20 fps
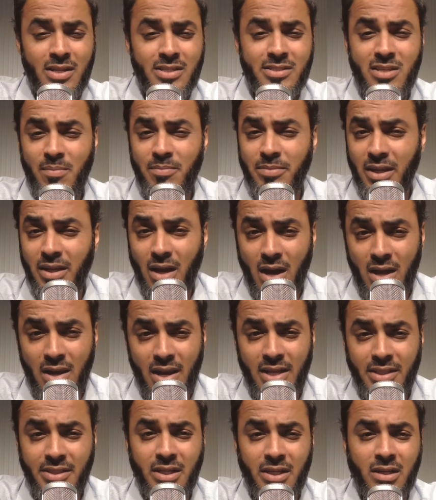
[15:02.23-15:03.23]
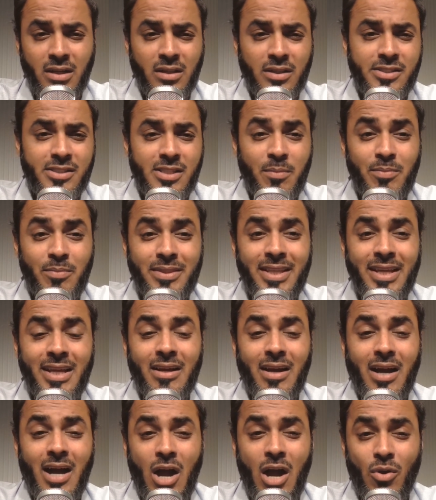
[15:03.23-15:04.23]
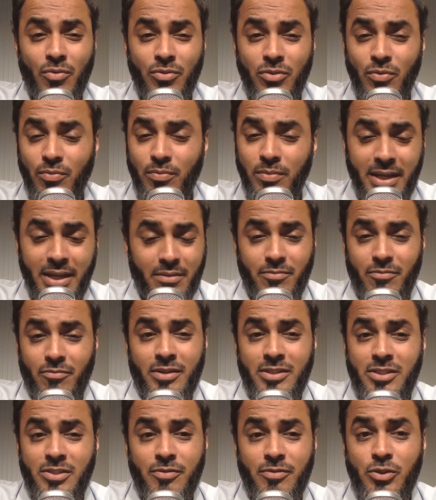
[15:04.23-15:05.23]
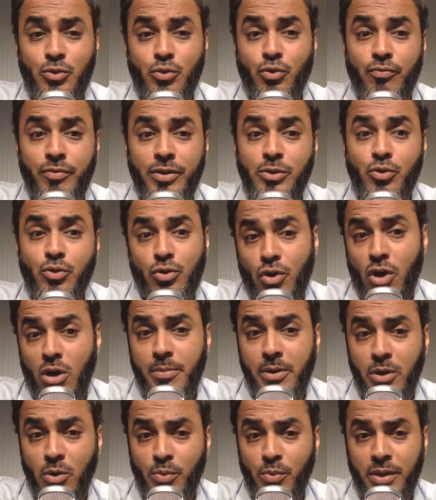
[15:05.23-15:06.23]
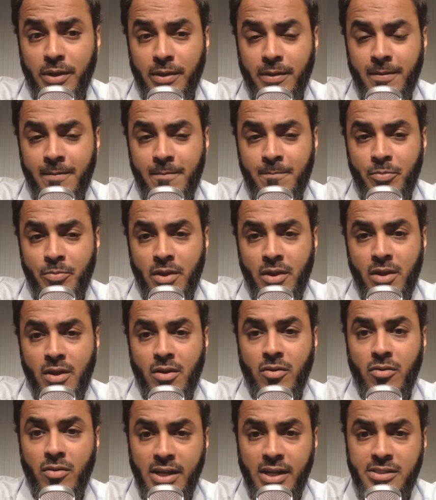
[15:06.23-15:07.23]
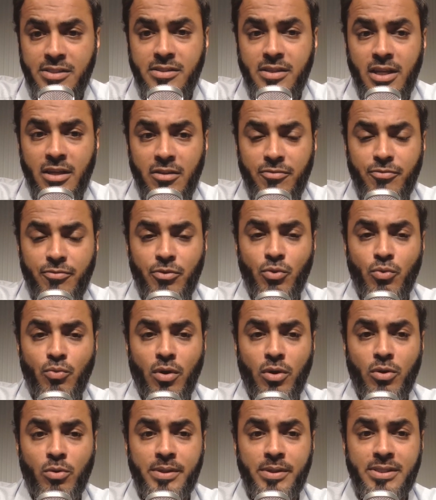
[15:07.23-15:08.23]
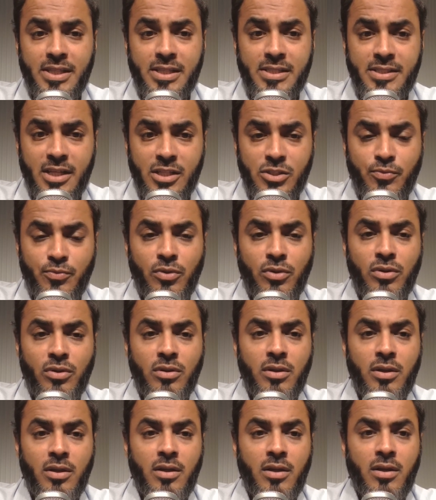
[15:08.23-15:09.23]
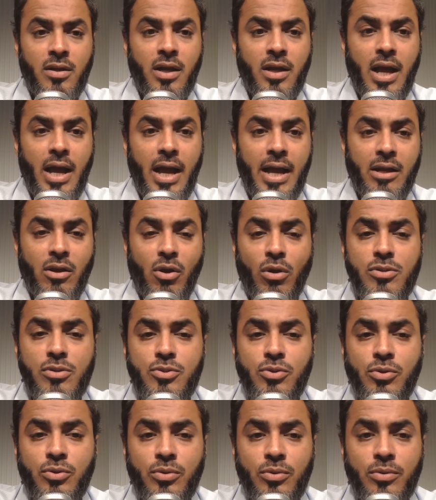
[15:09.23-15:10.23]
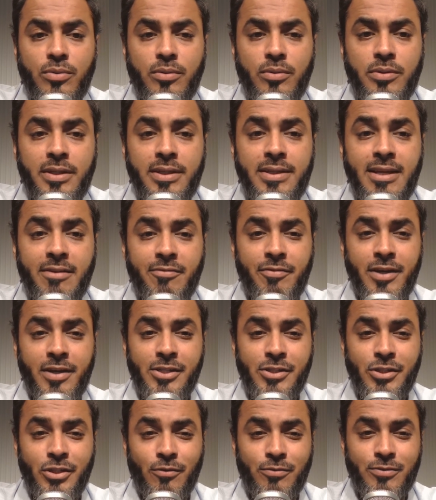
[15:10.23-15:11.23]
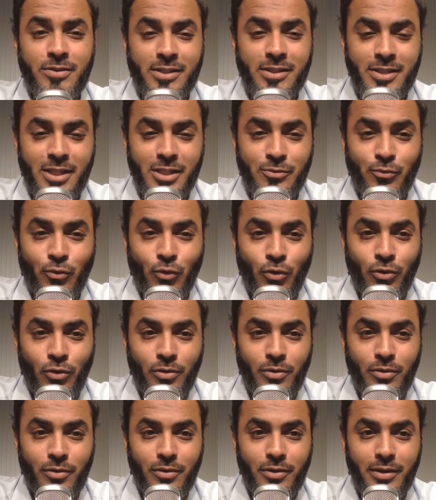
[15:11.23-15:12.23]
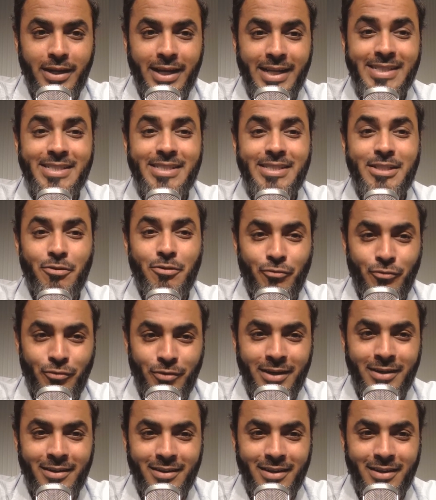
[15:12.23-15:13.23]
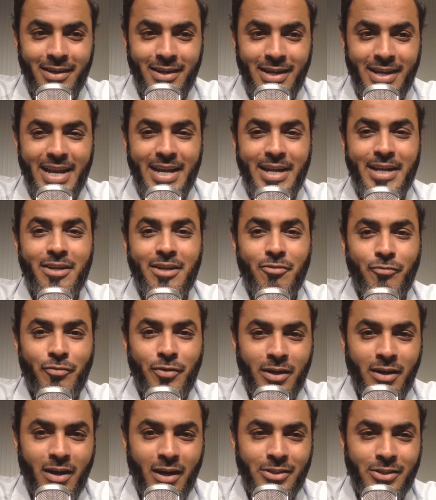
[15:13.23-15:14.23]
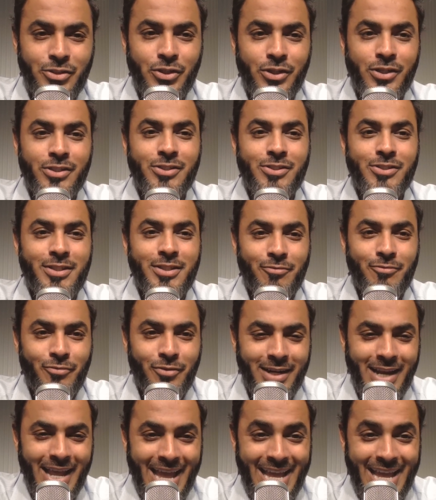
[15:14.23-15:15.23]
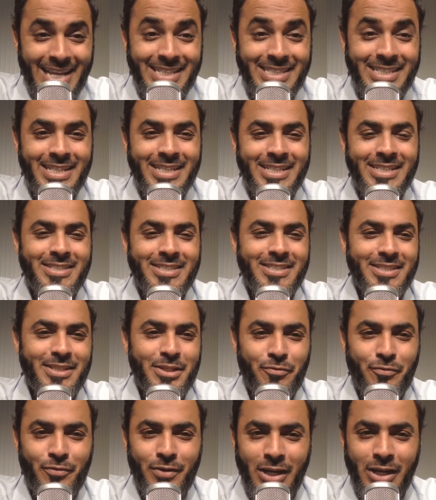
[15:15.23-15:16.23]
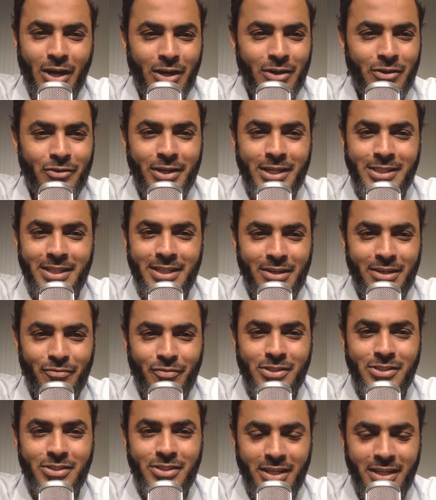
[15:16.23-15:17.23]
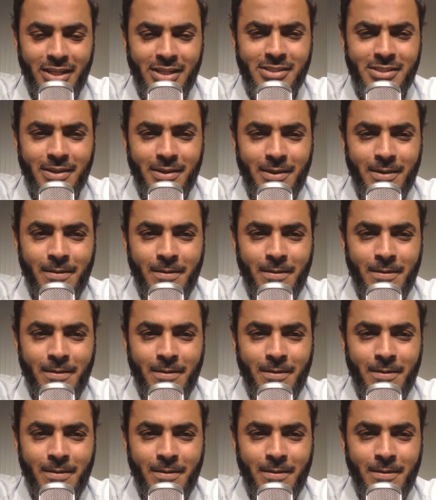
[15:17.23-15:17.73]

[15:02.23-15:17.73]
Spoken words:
something unethical, something out of the which we should not be doing. Rest, if you want to be successful, and also the definition of successful is different in different cultures, different ages, different countries, and different cities.